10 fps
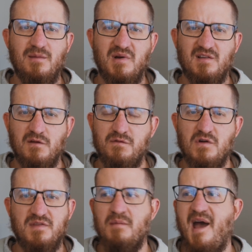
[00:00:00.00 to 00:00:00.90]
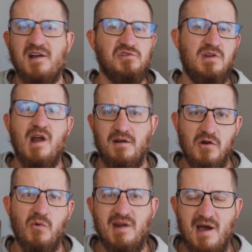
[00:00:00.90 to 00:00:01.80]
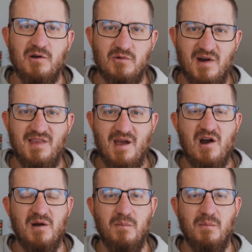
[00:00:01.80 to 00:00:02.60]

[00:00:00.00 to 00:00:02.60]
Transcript: but it's the fruit of them actually not knowing how great they are